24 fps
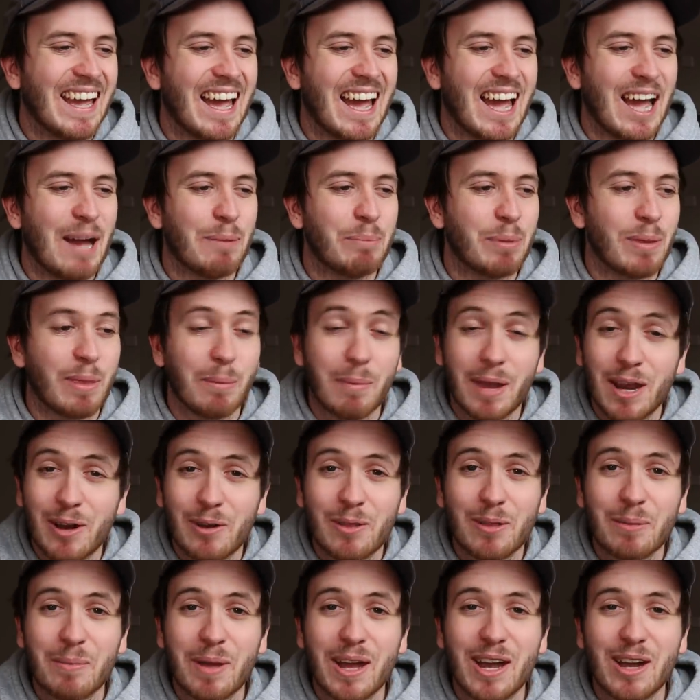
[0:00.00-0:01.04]
but the man
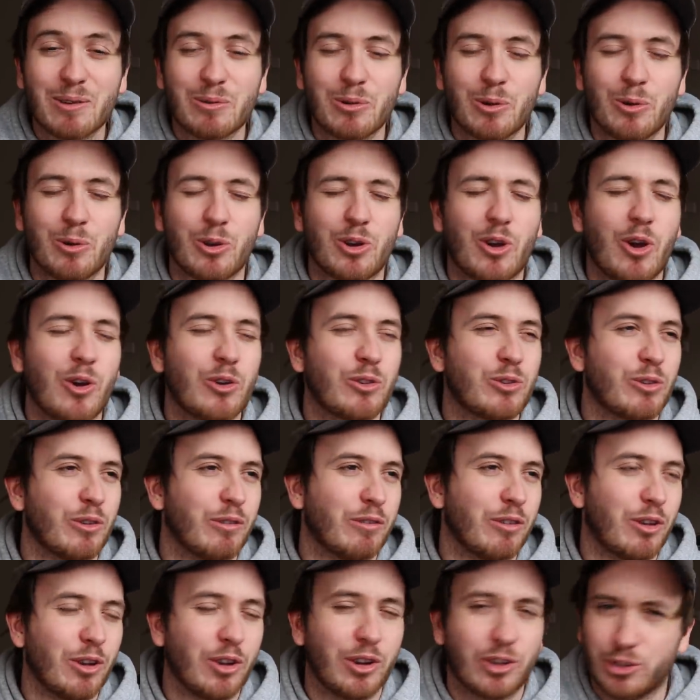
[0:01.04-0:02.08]
on the mark rule,
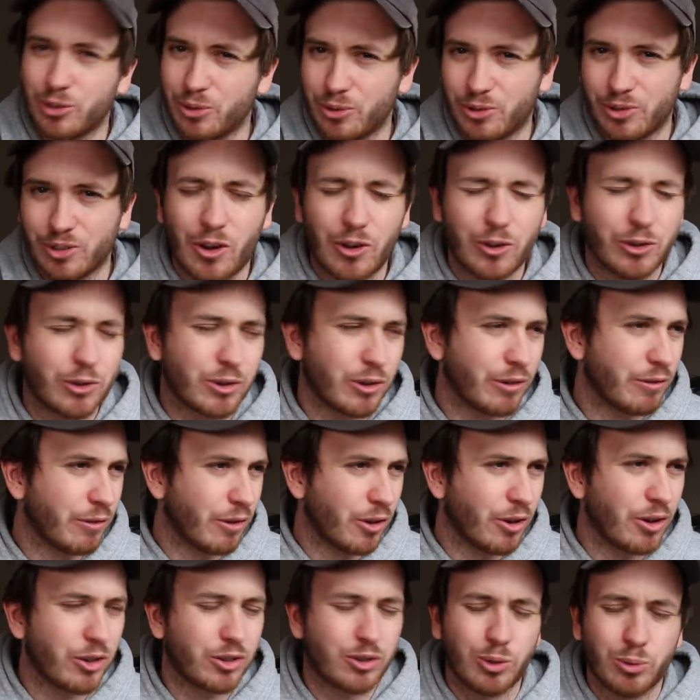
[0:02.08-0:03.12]
controversial.
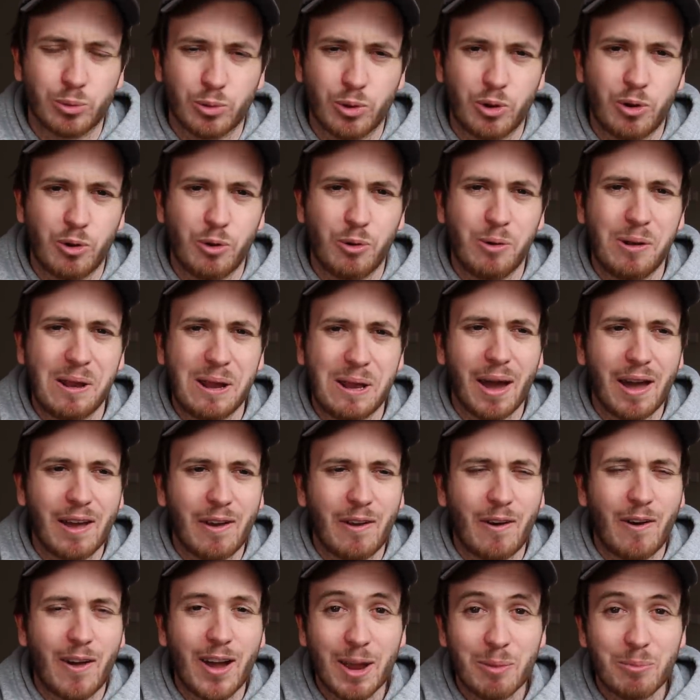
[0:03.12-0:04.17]
Controversial rule.
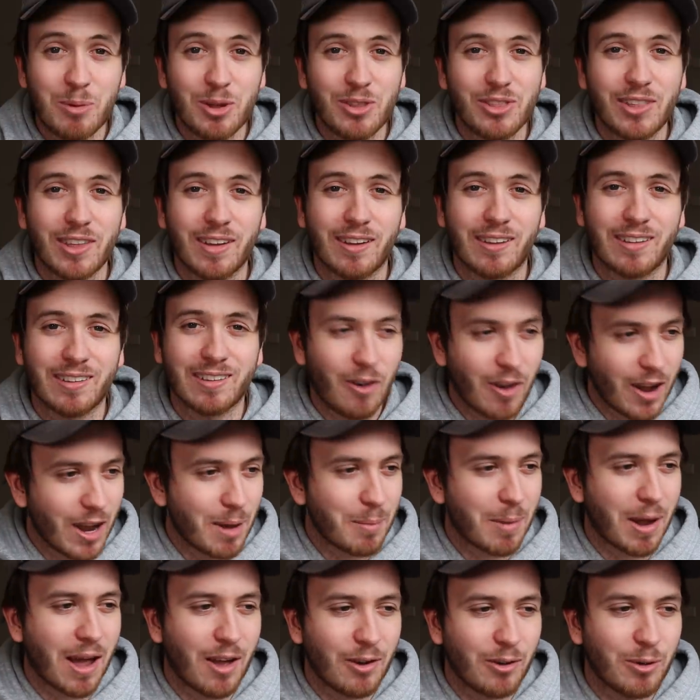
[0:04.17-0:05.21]
But I am with you. I
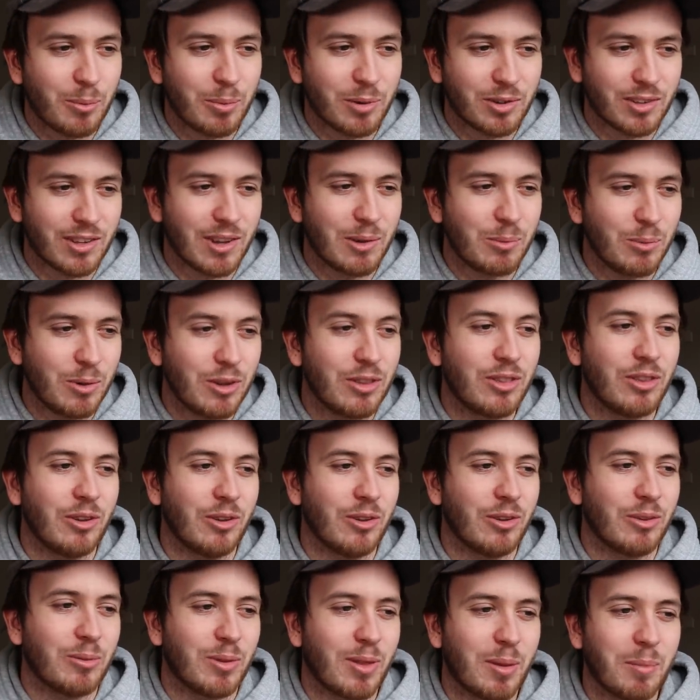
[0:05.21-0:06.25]
am 100% with
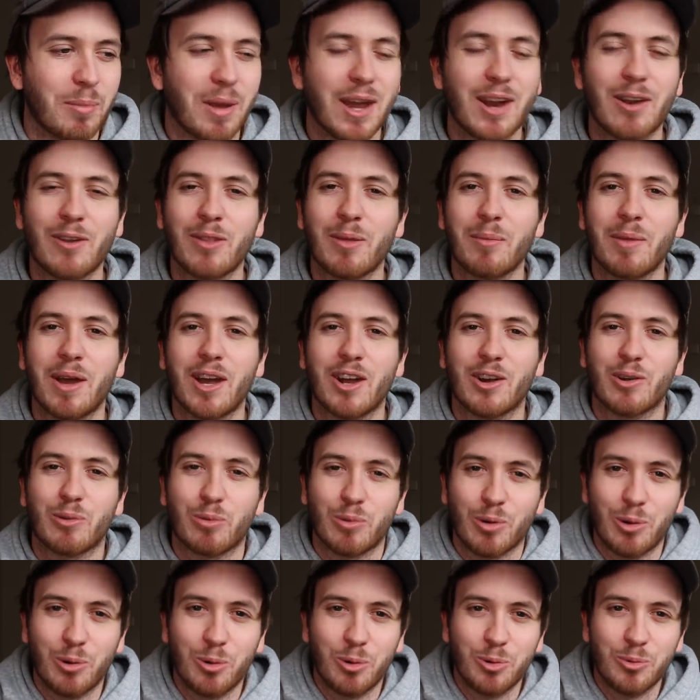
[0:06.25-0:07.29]
you. The man on the mark
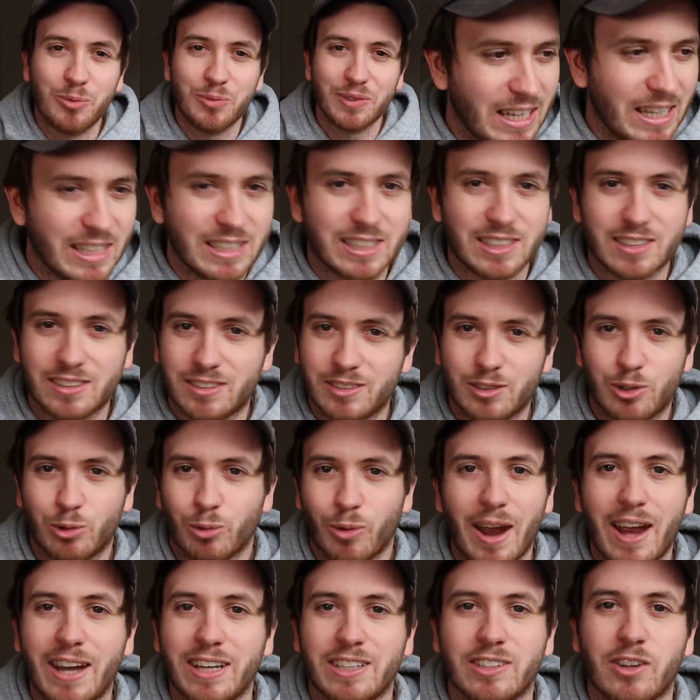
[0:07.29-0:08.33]
rule is
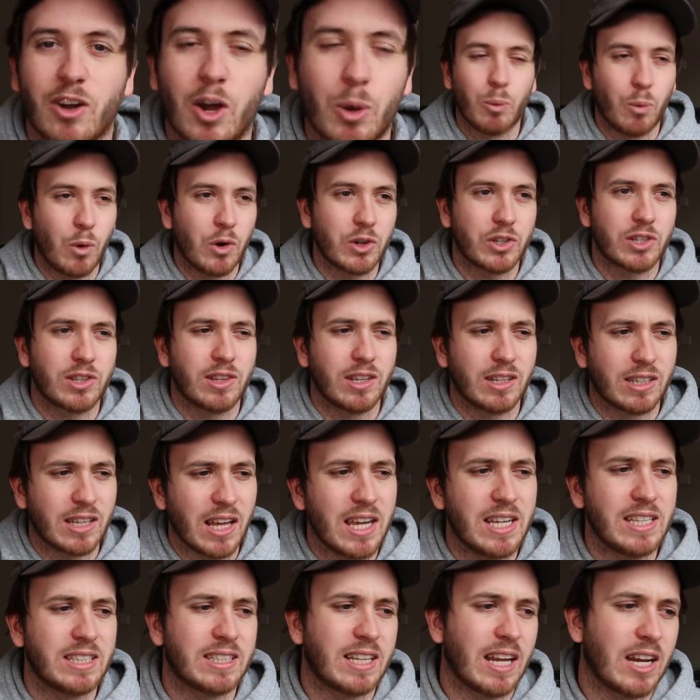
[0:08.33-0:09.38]
great. I watched the
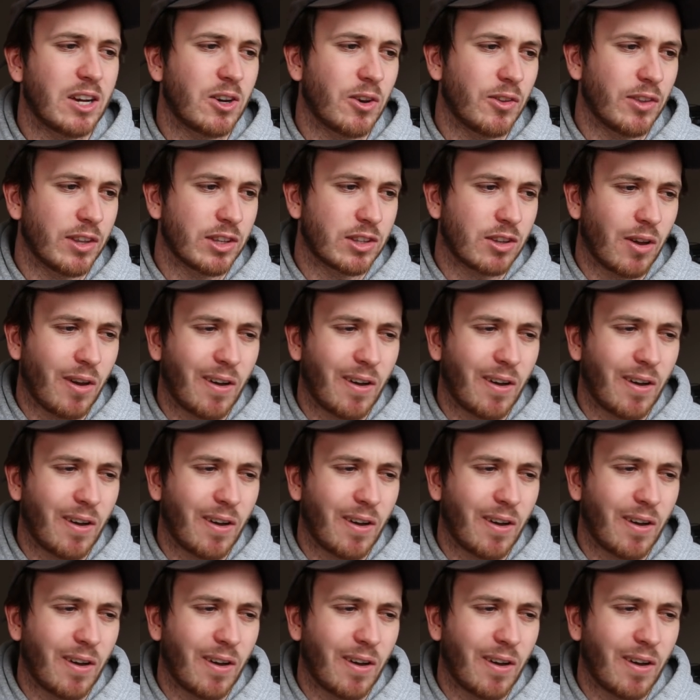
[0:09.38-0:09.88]
D's take on the